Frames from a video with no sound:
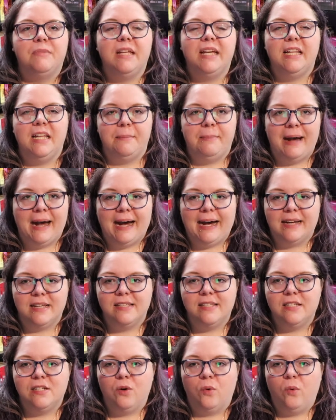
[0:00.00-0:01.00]
in the
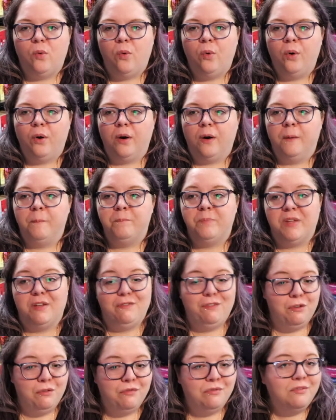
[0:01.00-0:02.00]
past or
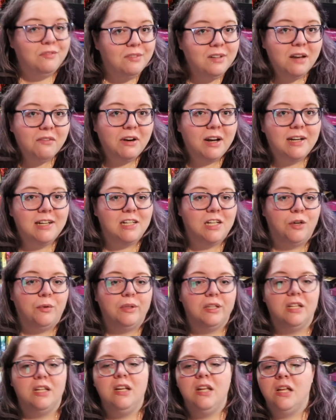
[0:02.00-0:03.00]
if you've never had to deal
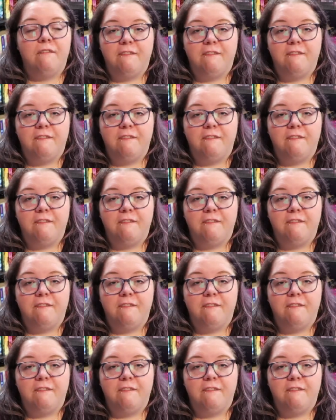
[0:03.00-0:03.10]
with it,